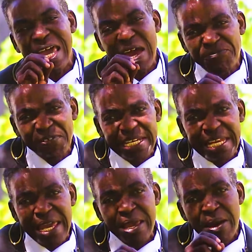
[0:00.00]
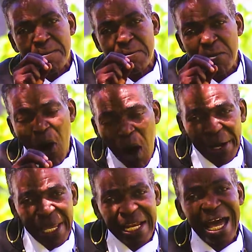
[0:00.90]
every day,
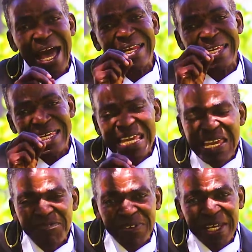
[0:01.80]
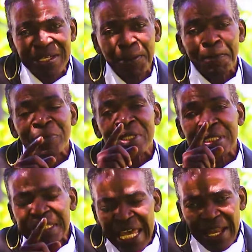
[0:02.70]
morning and evening,
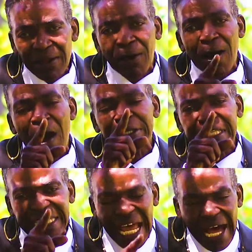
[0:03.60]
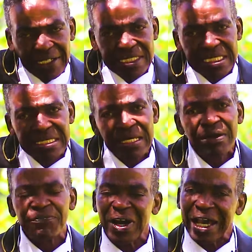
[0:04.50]
tell God thanks
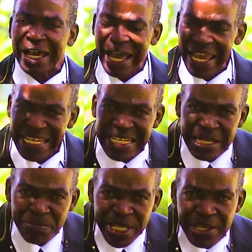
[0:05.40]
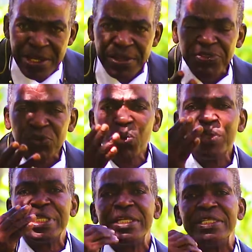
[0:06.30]
for guiding me
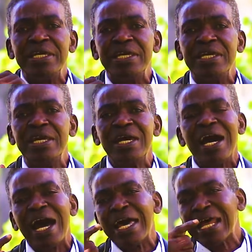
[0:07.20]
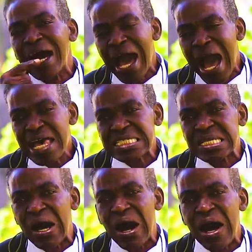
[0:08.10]
through the day and ask
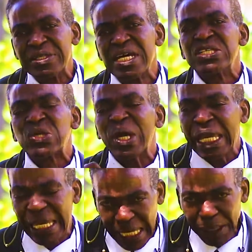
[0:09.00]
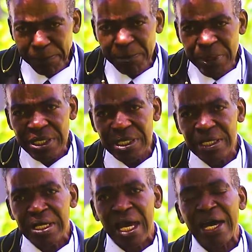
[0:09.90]
God to help me
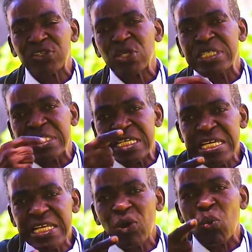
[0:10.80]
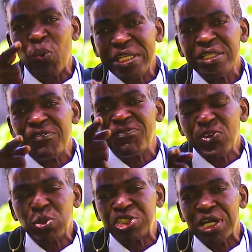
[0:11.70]
to deal with the
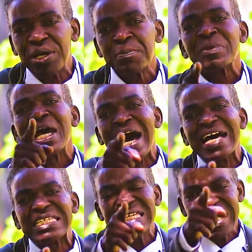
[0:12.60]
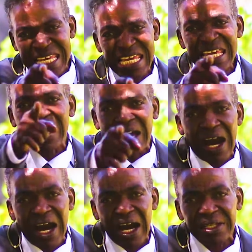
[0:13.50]
future as He,
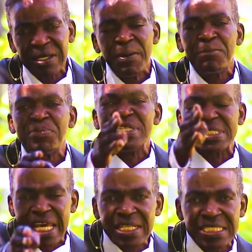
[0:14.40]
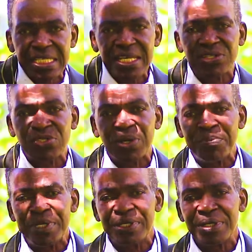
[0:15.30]
God, presents it to
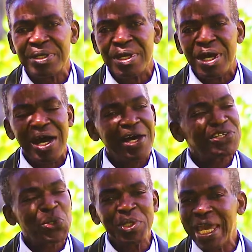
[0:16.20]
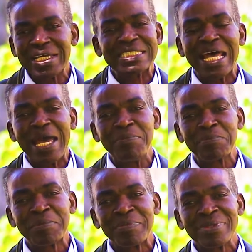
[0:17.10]
me. So next
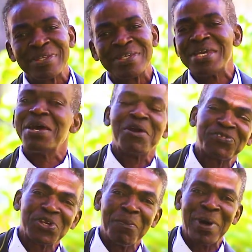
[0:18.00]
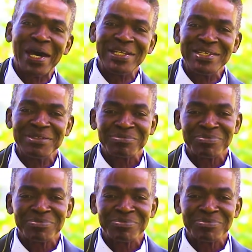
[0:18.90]
time you hear of somebody